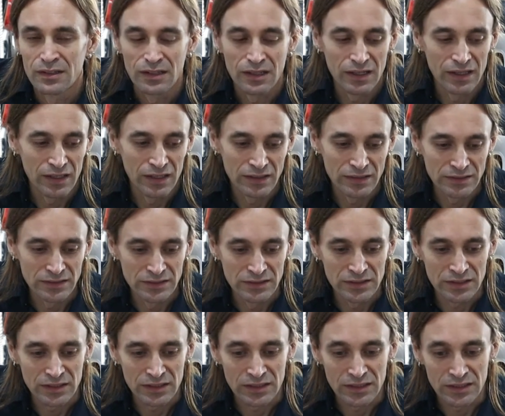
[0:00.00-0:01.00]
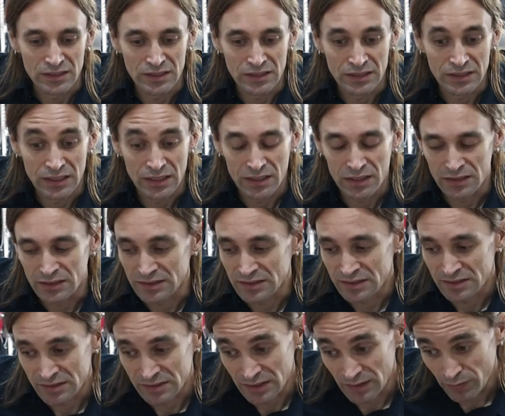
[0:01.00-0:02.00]
And
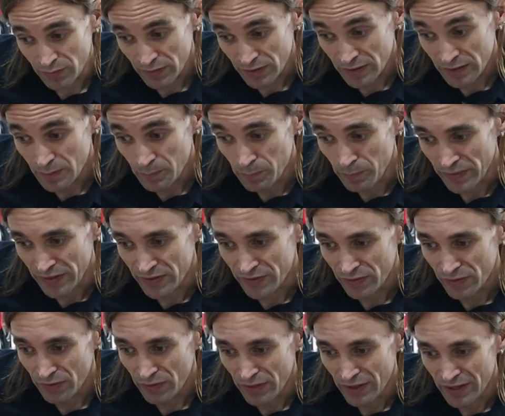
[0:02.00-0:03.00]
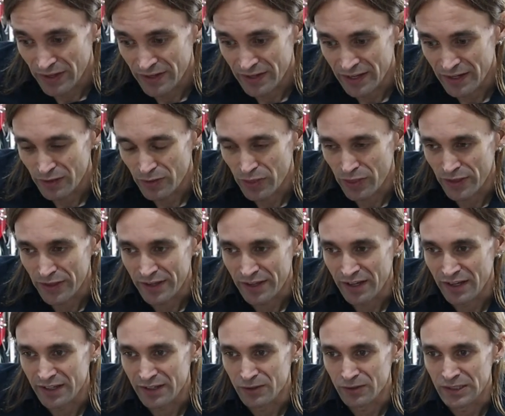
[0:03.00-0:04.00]
it's definitely better than anything
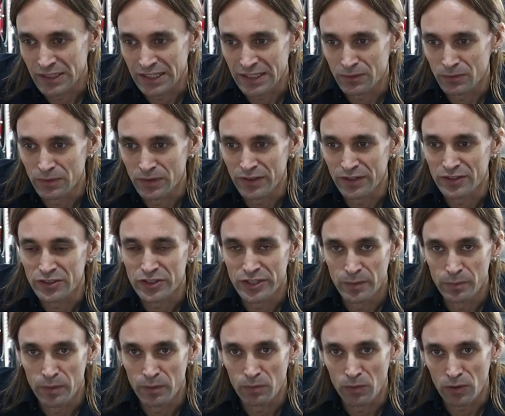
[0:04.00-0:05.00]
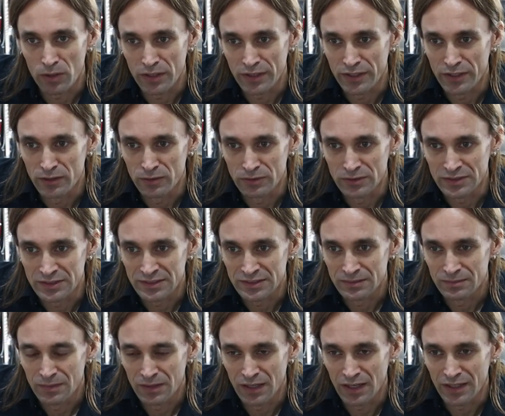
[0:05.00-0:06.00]
I could get with the cheaper modeling units,
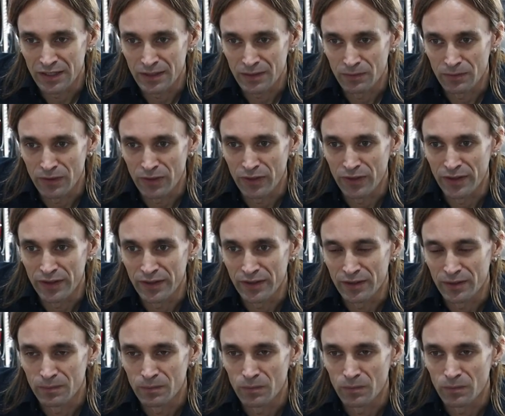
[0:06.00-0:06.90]
like with the